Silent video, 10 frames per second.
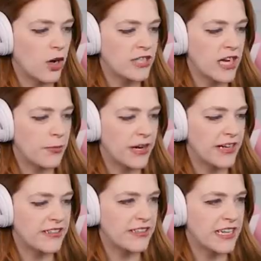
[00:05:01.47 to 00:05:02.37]
Go take a
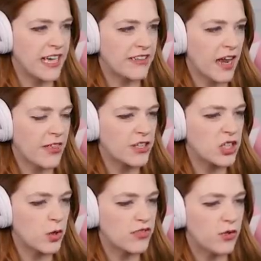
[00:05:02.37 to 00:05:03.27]
pregnancy text. I thought
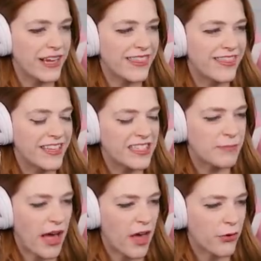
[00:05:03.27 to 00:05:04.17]
Dior was going in this
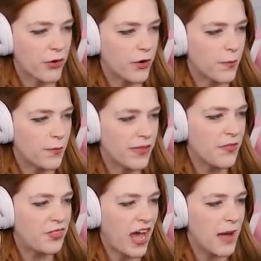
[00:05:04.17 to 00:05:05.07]
bathroom,
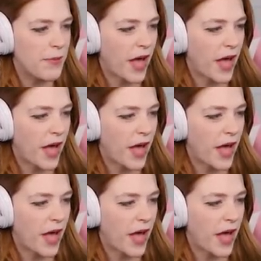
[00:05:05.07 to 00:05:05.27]
not that